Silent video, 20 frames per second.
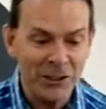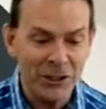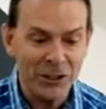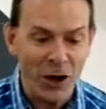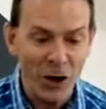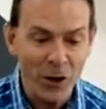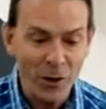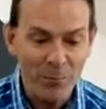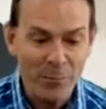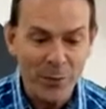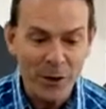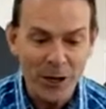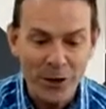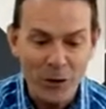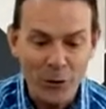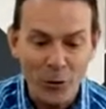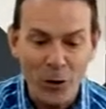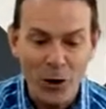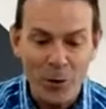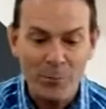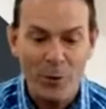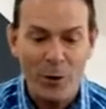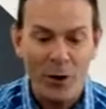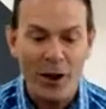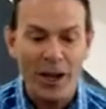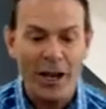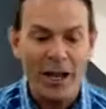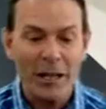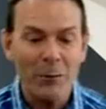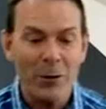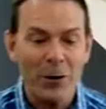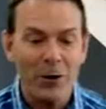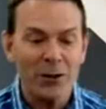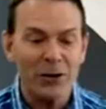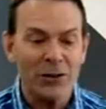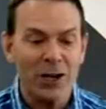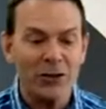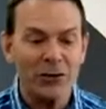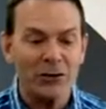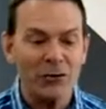"Don't be annoyed by anyone who
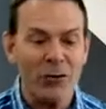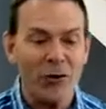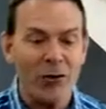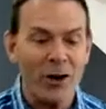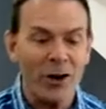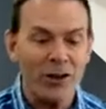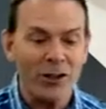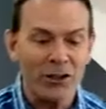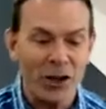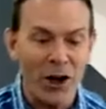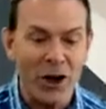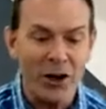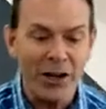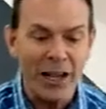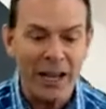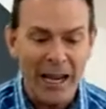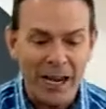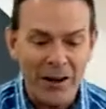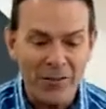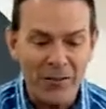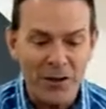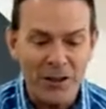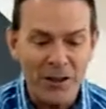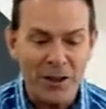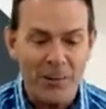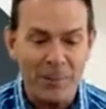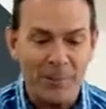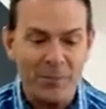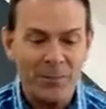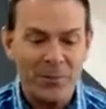does wrong and don't envy them.